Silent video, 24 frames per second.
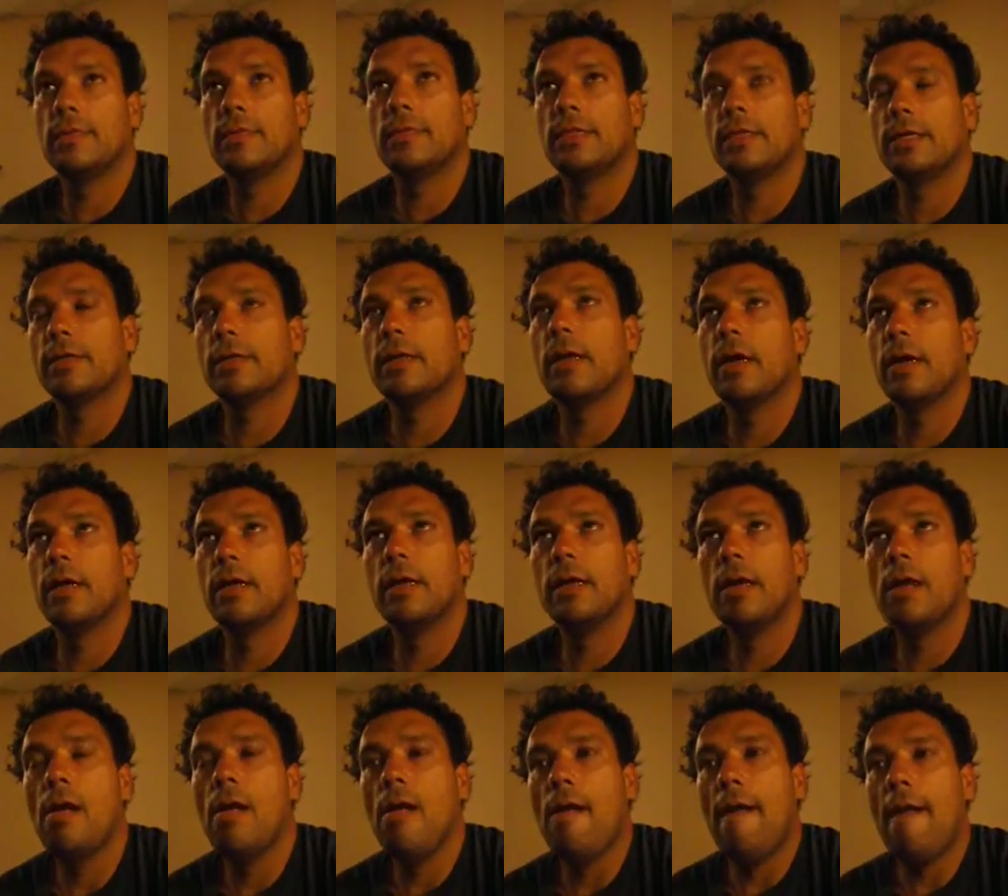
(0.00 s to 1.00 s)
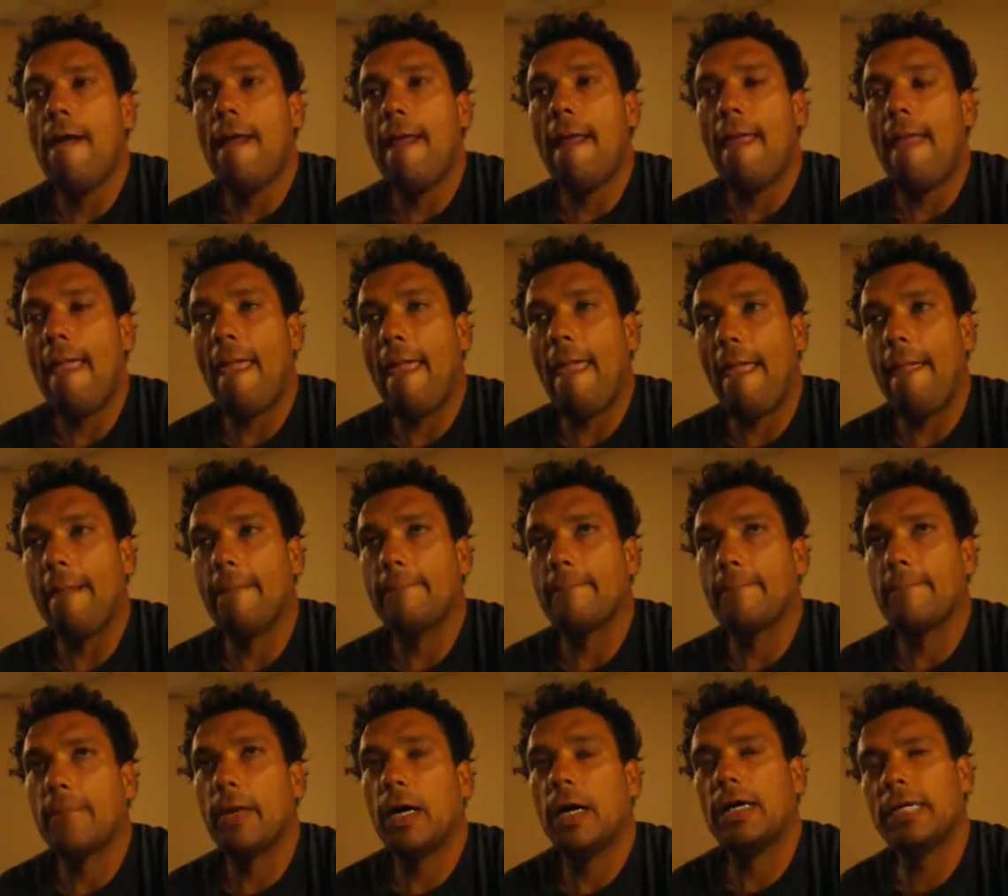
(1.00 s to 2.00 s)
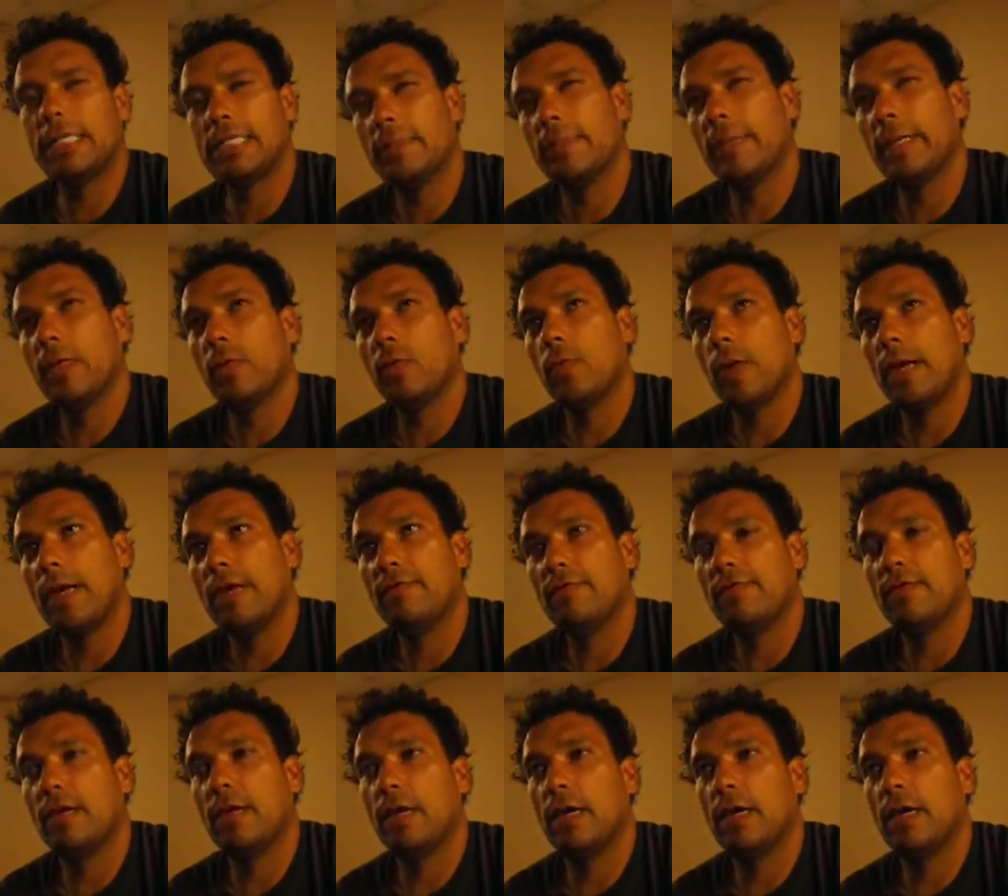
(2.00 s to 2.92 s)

They're not husband and wife.